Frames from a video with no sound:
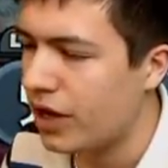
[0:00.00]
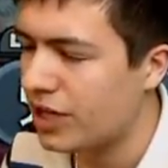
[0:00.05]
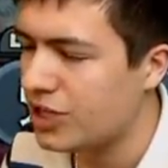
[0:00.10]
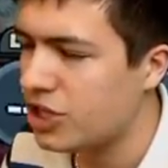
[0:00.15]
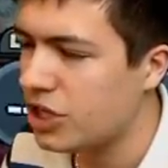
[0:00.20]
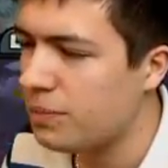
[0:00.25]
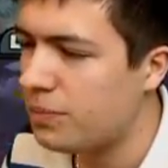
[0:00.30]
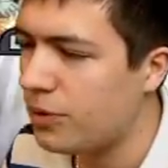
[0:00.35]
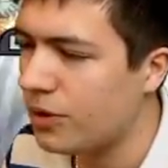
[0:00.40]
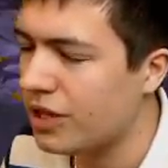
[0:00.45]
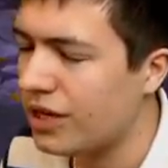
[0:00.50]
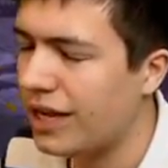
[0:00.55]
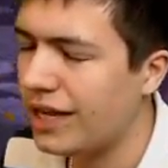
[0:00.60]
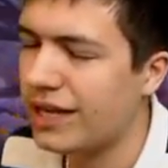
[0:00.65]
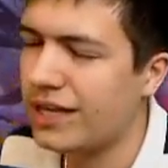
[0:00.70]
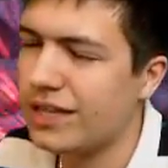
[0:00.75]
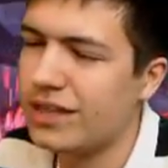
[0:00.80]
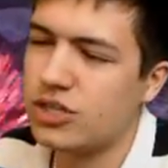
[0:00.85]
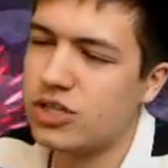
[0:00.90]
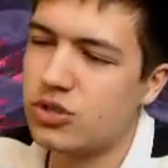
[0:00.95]
I should have put the
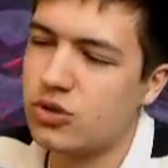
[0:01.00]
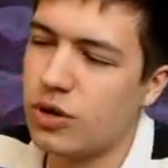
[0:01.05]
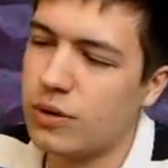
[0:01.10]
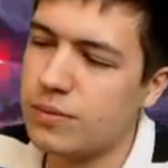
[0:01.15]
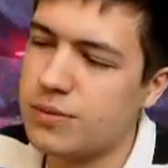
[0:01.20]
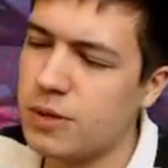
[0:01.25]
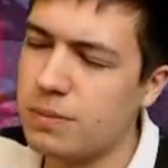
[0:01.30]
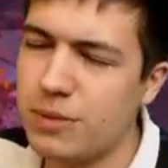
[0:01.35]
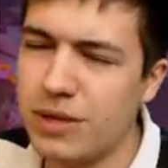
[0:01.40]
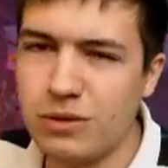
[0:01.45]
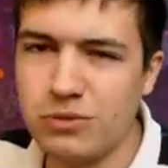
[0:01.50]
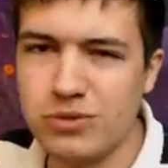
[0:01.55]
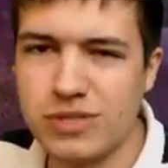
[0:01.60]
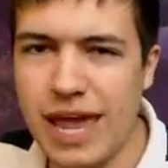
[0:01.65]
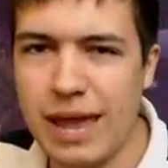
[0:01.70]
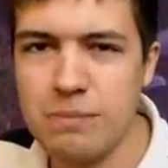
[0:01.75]
link in the description, but it was